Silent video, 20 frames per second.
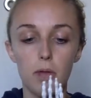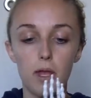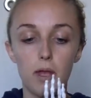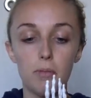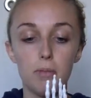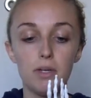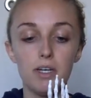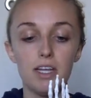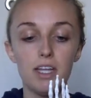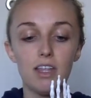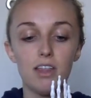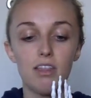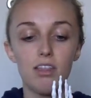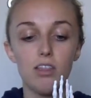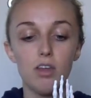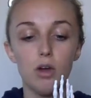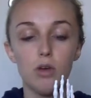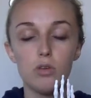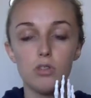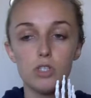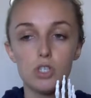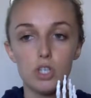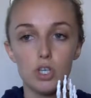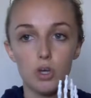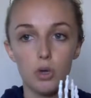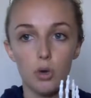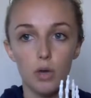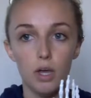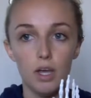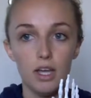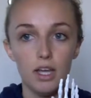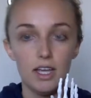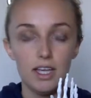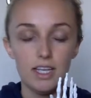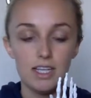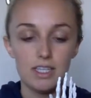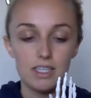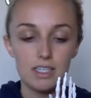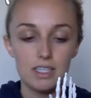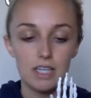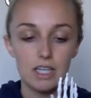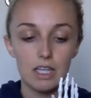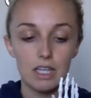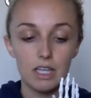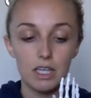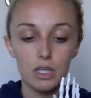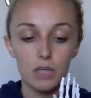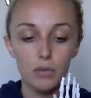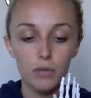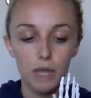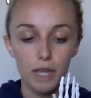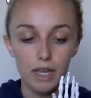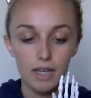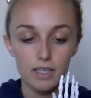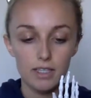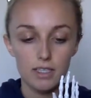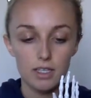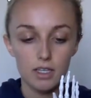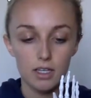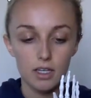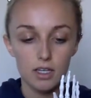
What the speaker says: and beneath those 2 is the lunate.